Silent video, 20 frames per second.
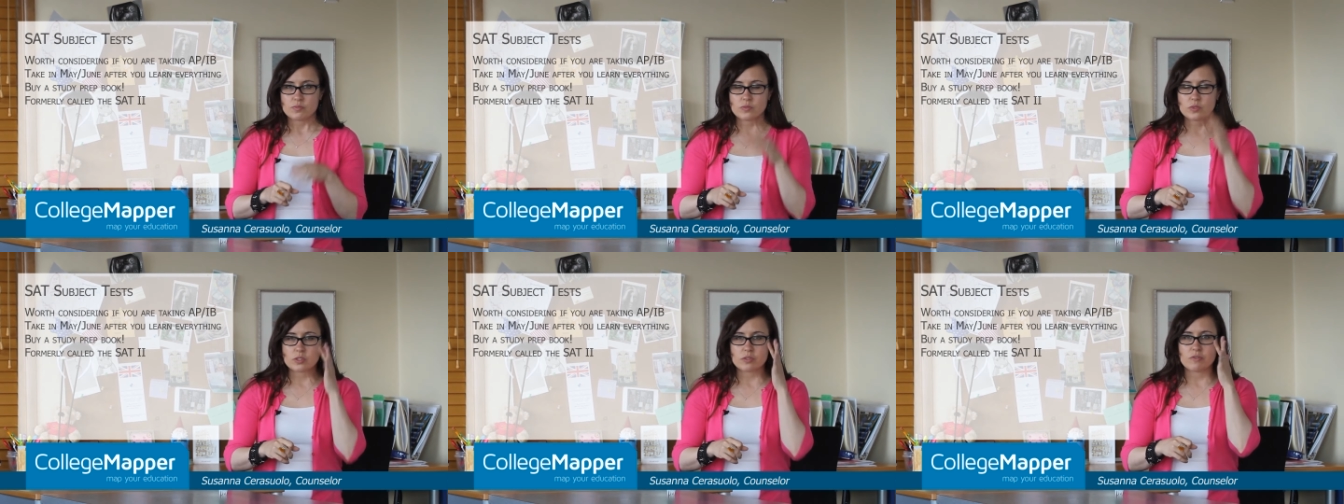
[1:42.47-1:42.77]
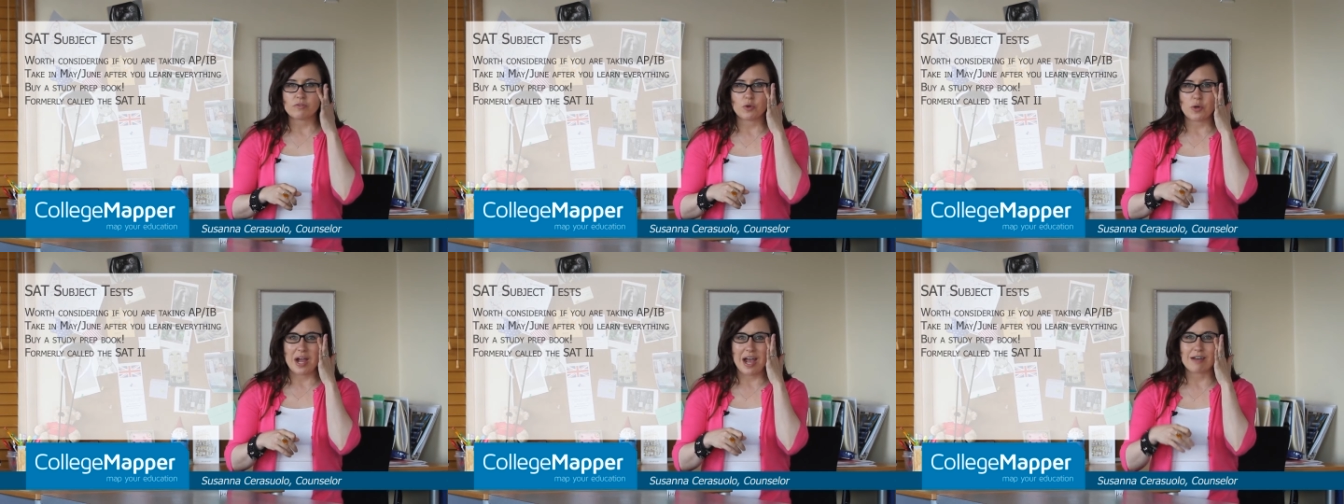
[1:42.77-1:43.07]

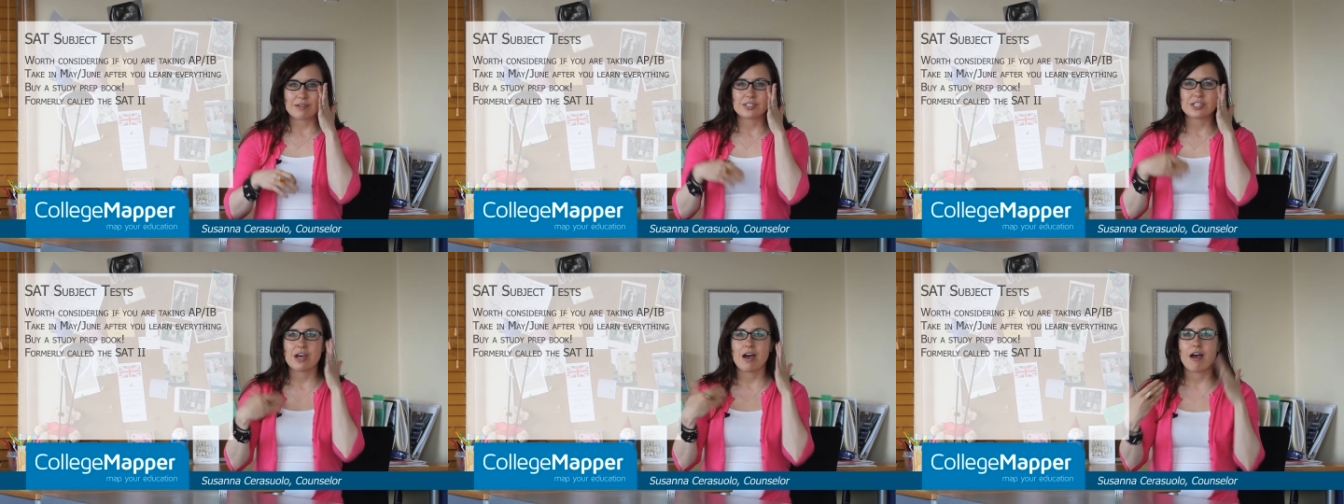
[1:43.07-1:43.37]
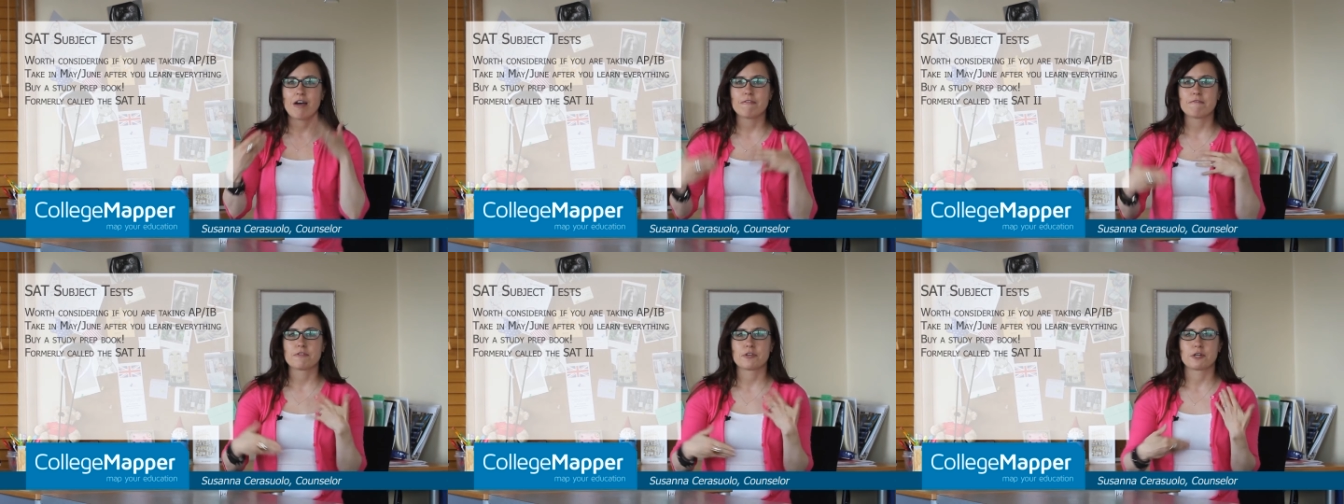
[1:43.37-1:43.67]
for how
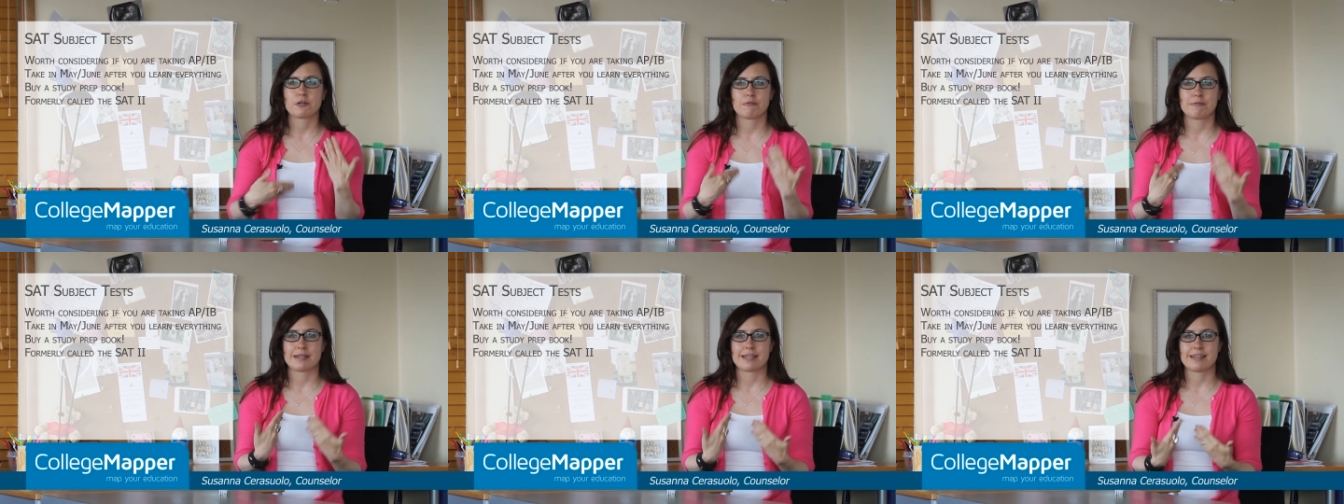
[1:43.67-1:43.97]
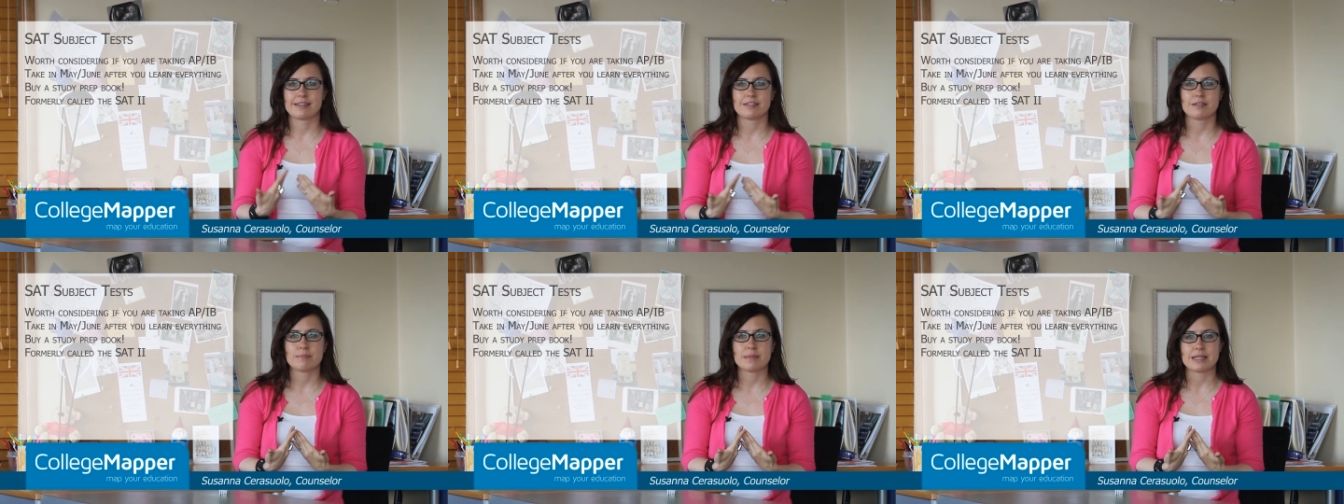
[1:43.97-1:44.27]
tough the
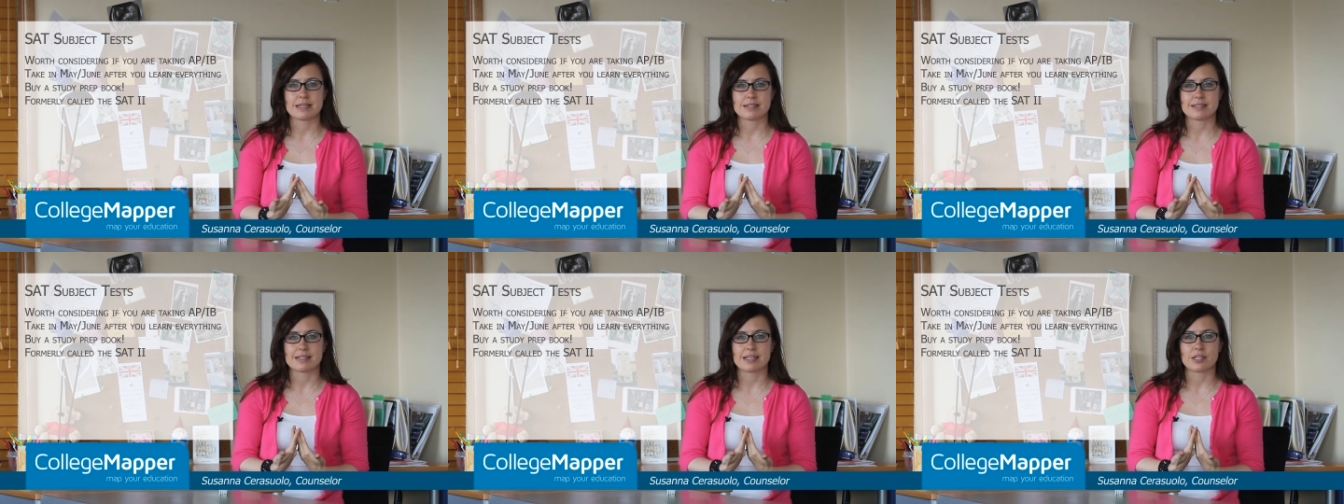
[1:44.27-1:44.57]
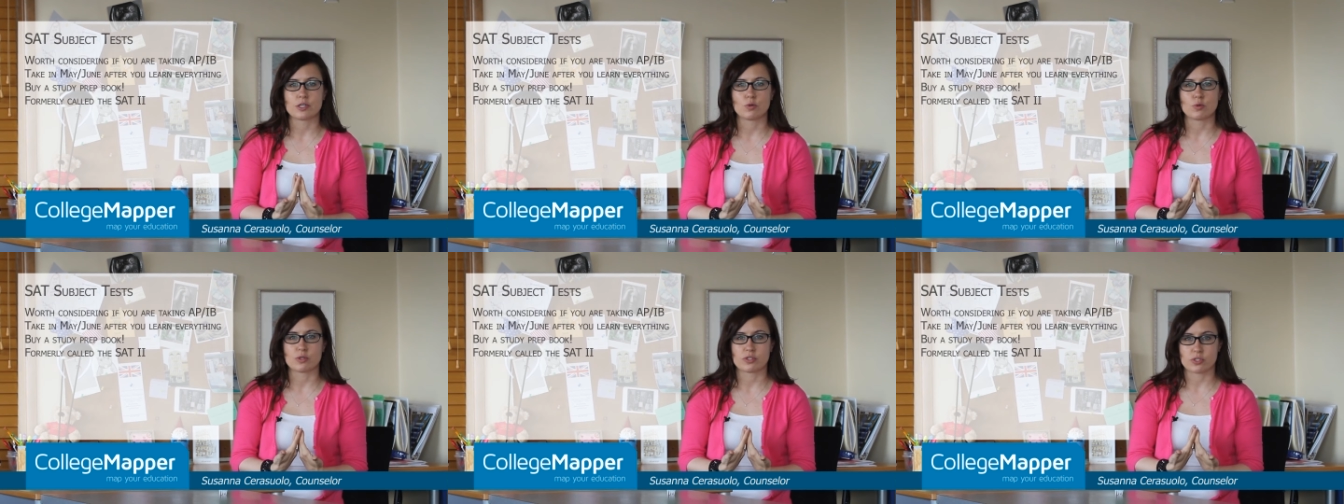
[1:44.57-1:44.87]
curriculum is at
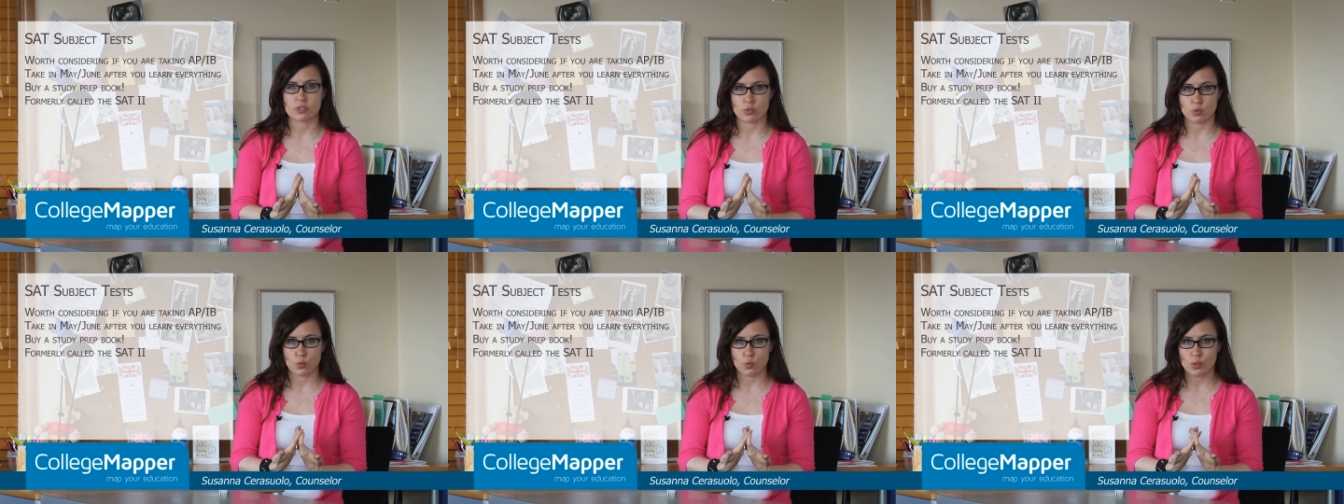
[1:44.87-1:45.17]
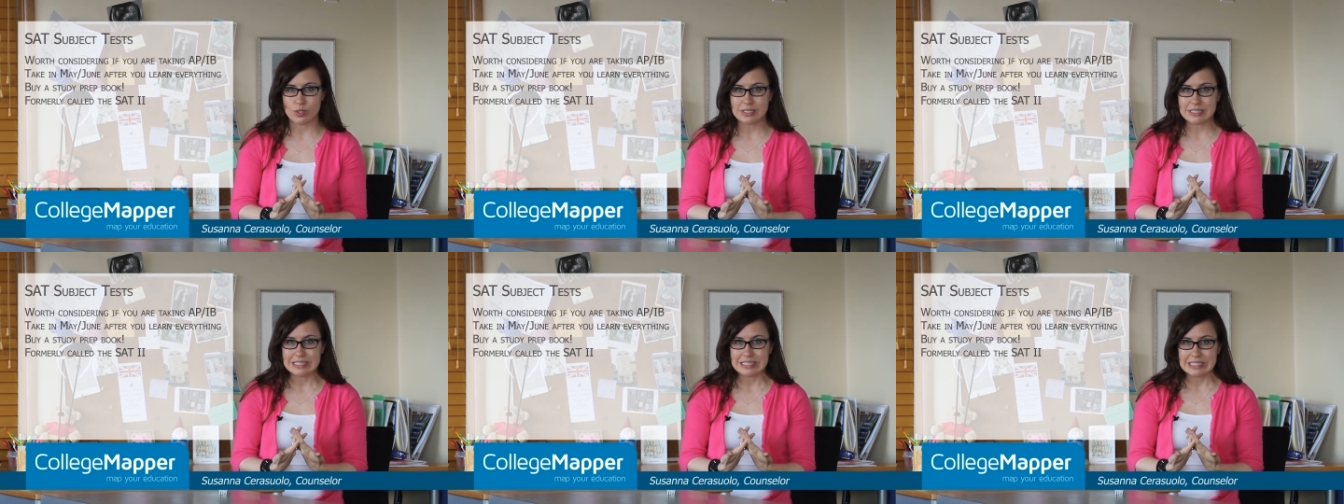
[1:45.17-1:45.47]
your
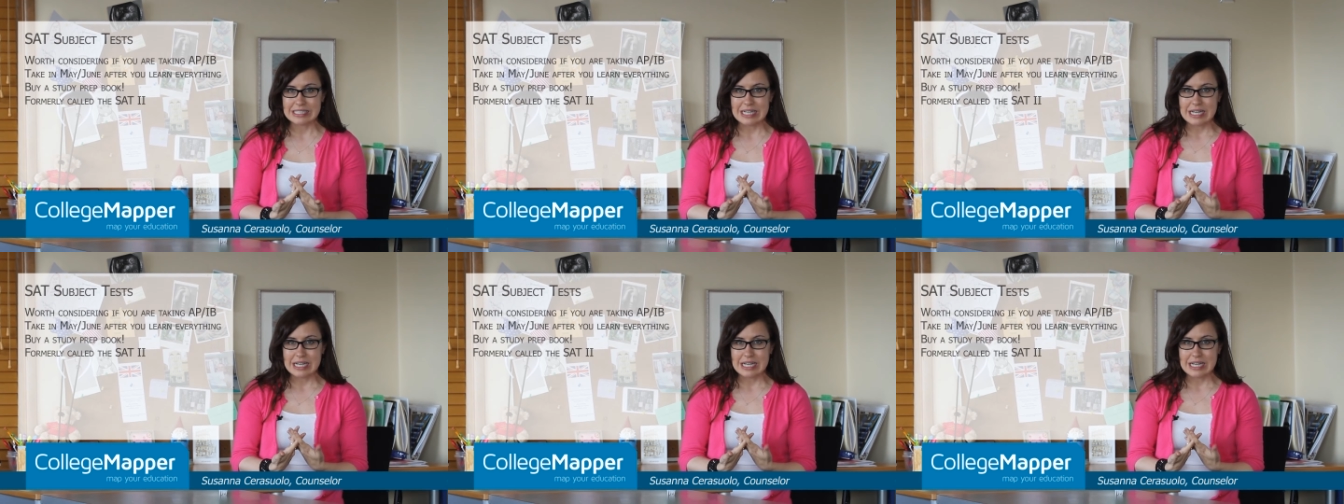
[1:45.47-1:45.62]
school.